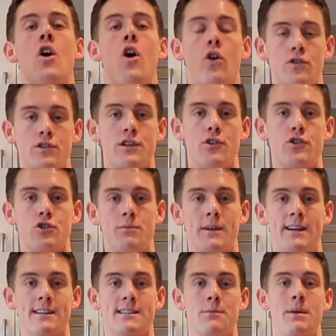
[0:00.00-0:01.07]
on social
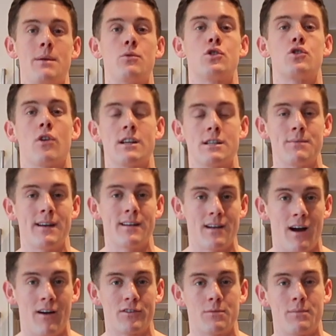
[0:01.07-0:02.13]
media so people trust me
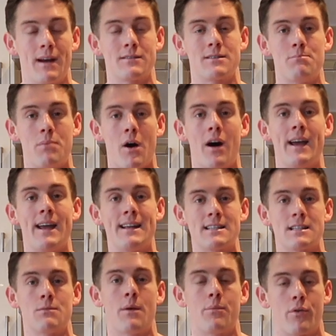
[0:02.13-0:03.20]
enough to be able to buy
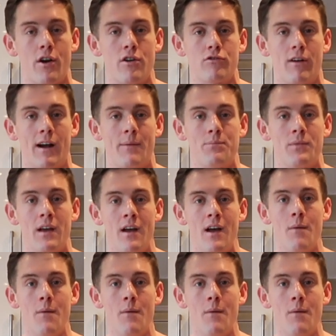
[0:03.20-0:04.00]
into my program.